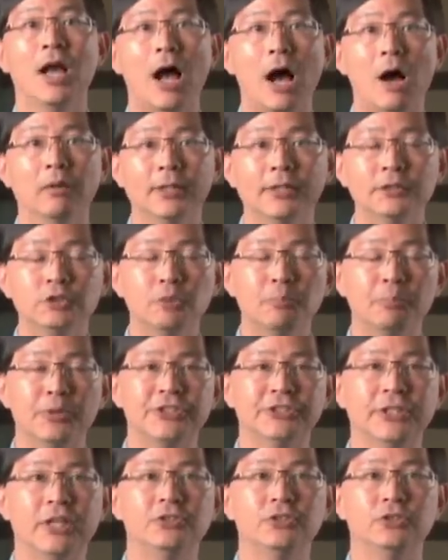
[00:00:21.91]
I'd like to
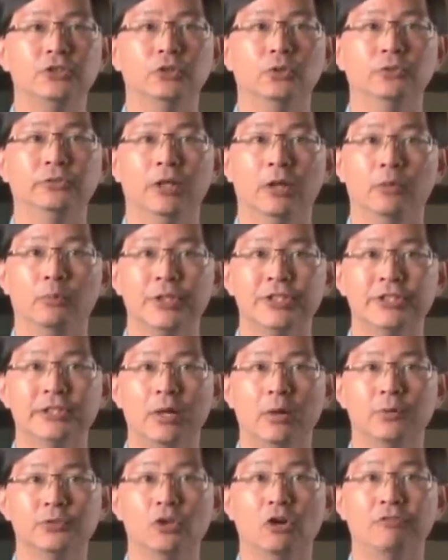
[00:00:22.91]
present to you the
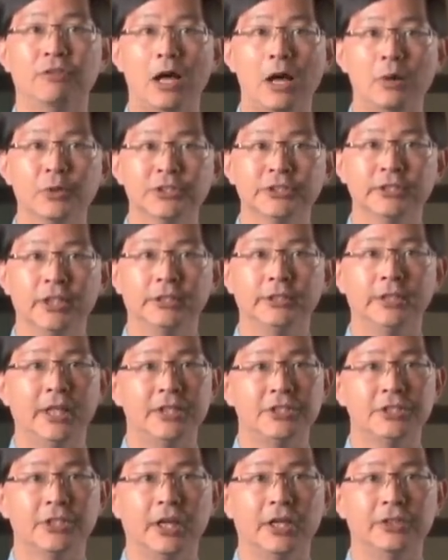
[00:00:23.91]
results of our study
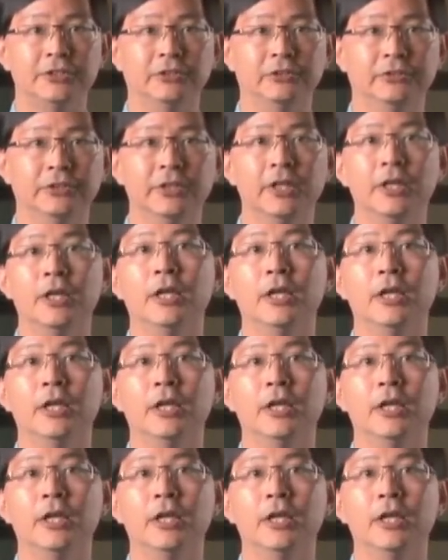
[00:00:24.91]
entitled